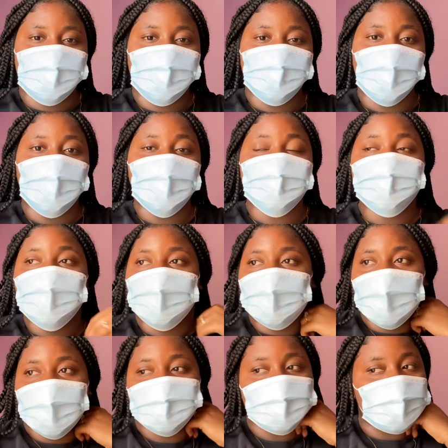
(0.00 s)
miss some
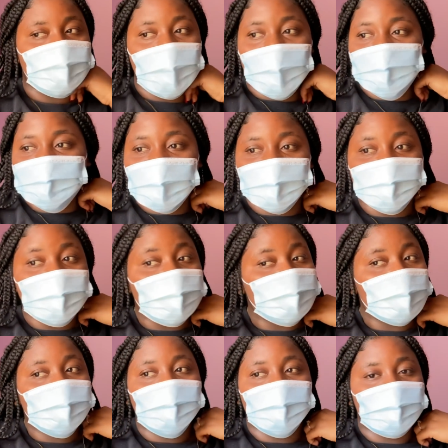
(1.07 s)
days, but guys, I tell them I
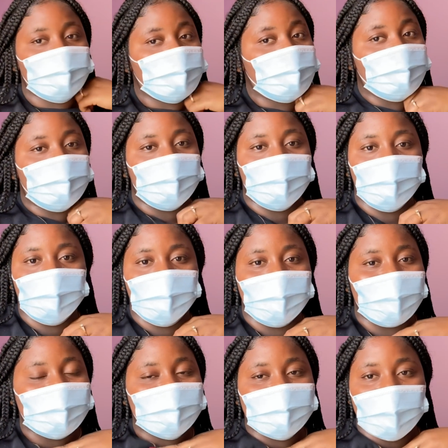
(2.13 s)
could do no
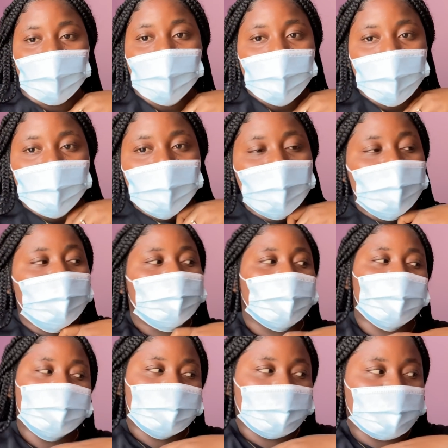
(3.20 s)
better.
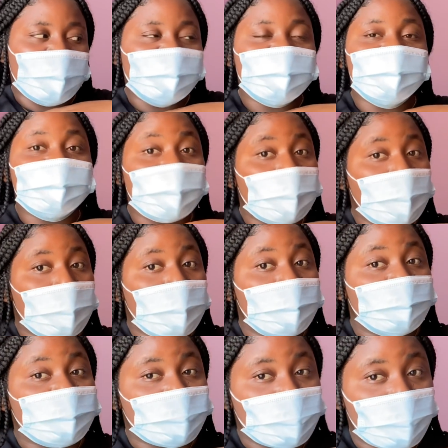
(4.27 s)
But I have a video come
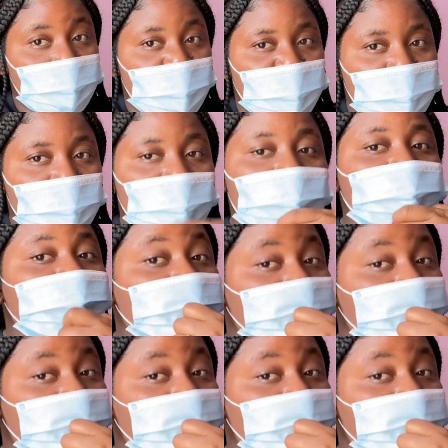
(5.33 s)
for tomorrow,